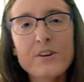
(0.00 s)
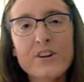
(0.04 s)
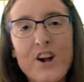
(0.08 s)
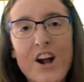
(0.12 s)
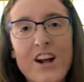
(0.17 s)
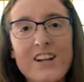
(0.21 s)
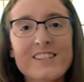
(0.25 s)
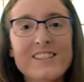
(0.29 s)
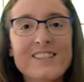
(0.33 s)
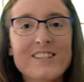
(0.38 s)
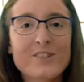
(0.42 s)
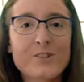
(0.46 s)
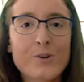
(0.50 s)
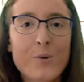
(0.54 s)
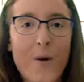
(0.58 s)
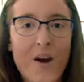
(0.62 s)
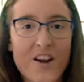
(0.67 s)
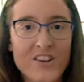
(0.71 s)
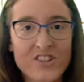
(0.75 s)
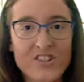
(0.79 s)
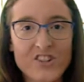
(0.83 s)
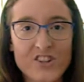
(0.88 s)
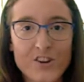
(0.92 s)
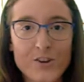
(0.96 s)
across this
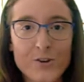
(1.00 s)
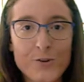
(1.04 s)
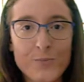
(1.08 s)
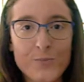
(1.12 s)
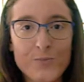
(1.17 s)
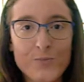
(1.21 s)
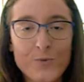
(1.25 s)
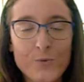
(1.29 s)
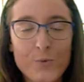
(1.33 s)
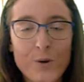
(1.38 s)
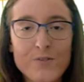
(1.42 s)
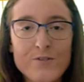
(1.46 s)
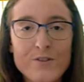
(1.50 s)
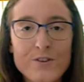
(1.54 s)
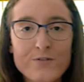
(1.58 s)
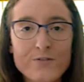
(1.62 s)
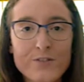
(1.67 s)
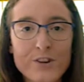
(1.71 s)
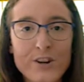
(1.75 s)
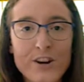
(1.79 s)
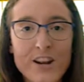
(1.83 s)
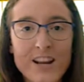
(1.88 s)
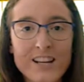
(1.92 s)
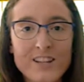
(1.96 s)
question when
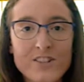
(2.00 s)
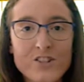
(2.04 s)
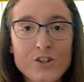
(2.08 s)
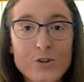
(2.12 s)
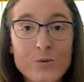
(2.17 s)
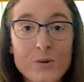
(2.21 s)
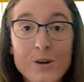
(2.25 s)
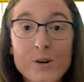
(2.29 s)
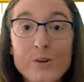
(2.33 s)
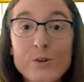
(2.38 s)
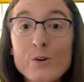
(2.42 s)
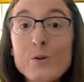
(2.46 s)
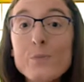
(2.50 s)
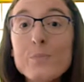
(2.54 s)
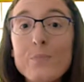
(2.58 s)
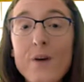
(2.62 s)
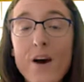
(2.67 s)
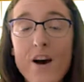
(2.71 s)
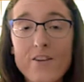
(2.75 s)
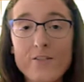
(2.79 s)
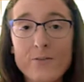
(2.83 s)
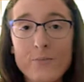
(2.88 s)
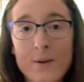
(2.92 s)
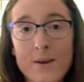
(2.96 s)
referring to a group
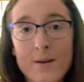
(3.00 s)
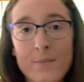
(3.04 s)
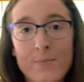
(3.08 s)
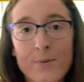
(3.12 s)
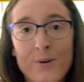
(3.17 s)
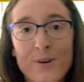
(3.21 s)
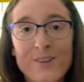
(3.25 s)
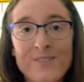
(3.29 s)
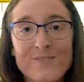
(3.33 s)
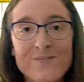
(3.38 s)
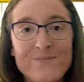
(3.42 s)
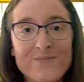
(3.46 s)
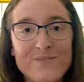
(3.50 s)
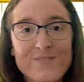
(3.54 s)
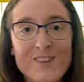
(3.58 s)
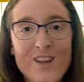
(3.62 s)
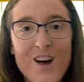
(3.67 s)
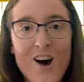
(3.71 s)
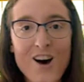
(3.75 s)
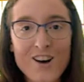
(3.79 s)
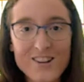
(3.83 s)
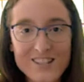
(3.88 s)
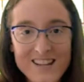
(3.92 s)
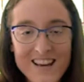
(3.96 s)
of people
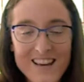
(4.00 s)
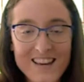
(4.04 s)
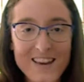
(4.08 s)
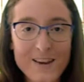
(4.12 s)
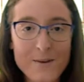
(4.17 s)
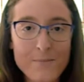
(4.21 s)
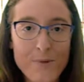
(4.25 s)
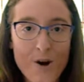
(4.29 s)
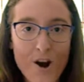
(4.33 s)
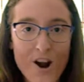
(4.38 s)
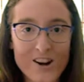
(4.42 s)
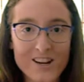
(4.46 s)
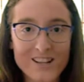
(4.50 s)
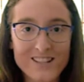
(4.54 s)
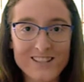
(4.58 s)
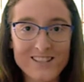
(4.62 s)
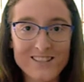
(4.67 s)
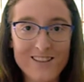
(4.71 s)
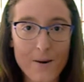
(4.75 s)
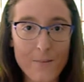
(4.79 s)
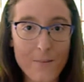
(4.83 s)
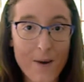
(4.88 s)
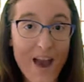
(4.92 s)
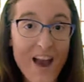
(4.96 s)
all taking part in
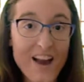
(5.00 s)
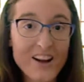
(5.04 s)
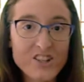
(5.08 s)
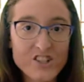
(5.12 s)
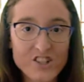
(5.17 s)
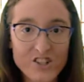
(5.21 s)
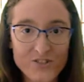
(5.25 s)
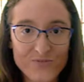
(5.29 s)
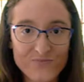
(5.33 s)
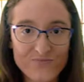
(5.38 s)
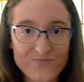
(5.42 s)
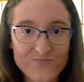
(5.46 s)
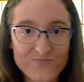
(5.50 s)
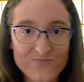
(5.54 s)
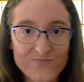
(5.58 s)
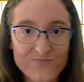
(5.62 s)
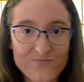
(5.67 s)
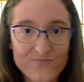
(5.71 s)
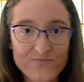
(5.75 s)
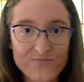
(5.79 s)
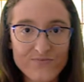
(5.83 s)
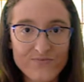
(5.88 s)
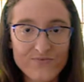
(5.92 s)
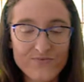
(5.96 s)
some action.
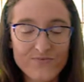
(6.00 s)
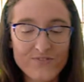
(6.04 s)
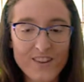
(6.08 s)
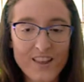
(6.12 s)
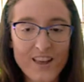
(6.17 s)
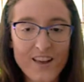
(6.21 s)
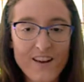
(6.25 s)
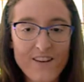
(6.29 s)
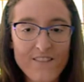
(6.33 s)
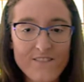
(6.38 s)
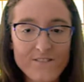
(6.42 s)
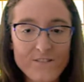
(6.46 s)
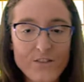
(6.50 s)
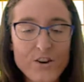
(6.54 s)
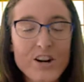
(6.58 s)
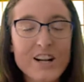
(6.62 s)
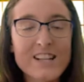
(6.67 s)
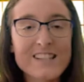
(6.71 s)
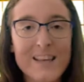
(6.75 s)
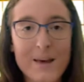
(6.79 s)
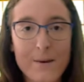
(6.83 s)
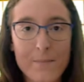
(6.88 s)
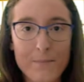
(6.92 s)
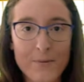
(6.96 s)
For
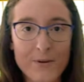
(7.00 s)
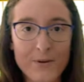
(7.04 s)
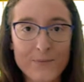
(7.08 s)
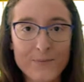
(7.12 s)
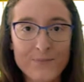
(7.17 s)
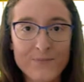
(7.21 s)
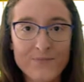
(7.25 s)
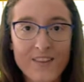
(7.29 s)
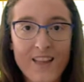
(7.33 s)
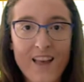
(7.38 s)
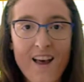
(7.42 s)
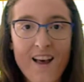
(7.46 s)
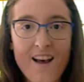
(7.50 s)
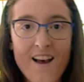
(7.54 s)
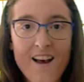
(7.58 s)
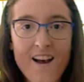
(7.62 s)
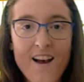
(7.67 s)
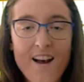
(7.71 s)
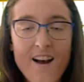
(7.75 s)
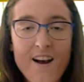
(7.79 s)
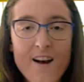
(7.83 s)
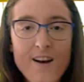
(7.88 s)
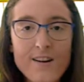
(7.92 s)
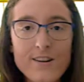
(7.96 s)
example,
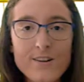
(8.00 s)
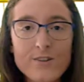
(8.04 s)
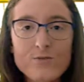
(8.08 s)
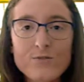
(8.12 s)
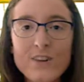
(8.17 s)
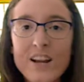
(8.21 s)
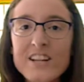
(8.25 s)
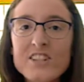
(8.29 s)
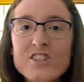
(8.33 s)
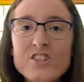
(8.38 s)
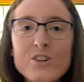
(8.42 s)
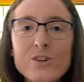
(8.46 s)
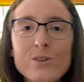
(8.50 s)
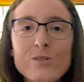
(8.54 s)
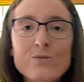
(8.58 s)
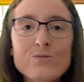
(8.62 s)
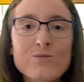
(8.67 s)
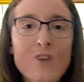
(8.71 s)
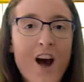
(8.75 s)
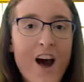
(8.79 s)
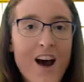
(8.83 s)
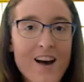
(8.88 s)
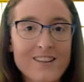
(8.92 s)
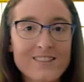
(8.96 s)
Rachel,
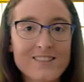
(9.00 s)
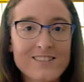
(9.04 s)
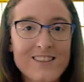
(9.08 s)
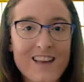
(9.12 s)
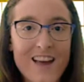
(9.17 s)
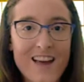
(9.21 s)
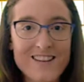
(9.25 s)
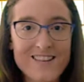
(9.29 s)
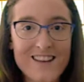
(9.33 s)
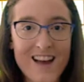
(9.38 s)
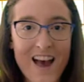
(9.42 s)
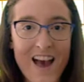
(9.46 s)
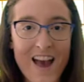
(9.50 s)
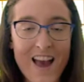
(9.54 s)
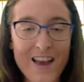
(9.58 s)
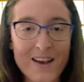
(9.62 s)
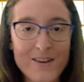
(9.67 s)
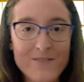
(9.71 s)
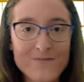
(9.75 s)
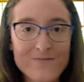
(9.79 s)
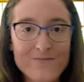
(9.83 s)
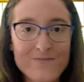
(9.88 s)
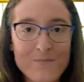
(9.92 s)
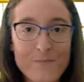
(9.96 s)
Ross, and
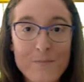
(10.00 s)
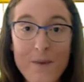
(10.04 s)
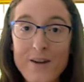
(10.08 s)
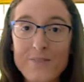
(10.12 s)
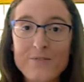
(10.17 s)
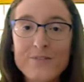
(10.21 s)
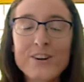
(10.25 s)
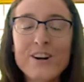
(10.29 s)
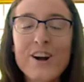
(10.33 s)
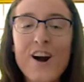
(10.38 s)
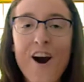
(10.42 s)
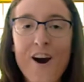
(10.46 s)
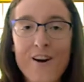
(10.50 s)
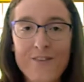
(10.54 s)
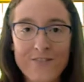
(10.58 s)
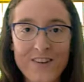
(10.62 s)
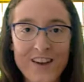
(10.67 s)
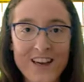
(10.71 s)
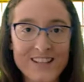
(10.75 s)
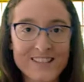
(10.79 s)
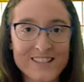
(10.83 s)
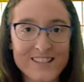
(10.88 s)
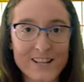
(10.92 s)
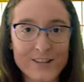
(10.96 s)
I met for coffee
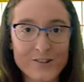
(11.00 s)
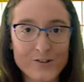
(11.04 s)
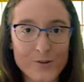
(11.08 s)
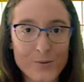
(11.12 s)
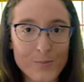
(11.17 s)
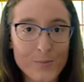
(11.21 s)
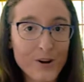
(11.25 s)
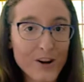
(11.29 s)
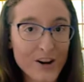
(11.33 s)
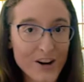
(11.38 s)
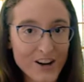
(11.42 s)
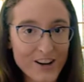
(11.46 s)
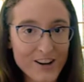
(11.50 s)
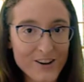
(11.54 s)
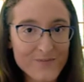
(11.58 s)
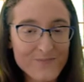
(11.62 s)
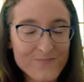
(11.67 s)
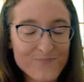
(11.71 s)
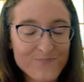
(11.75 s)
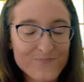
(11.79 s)
at Central Perk.